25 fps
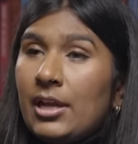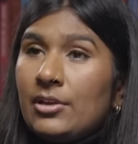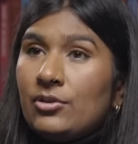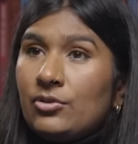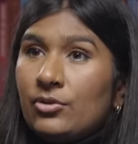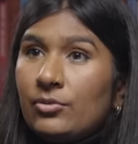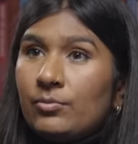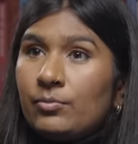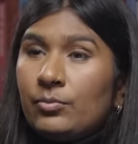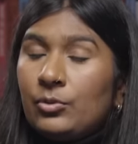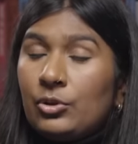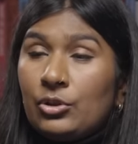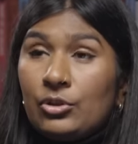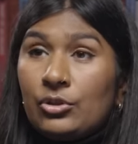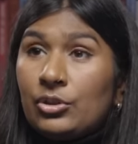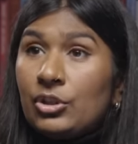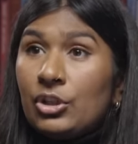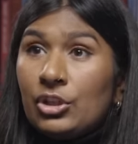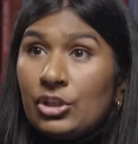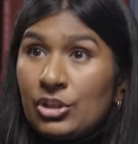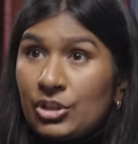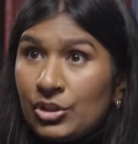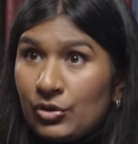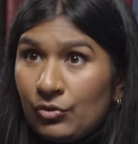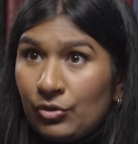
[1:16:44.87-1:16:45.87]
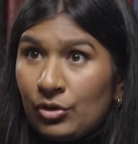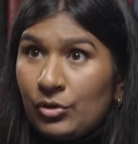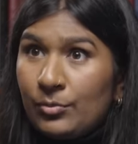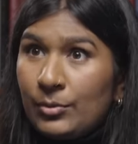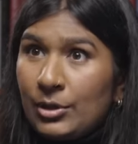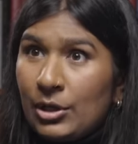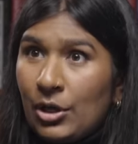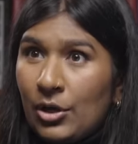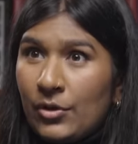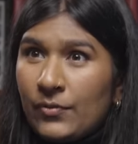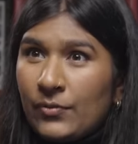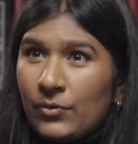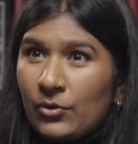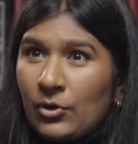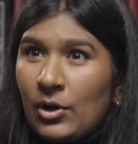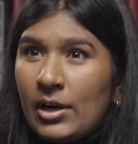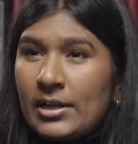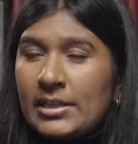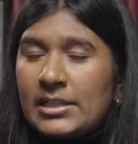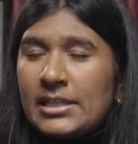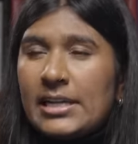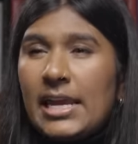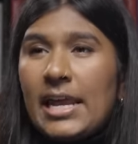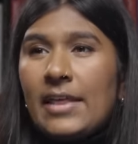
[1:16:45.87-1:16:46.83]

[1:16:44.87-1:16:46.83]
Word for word: and you're you're going to screw me over. And,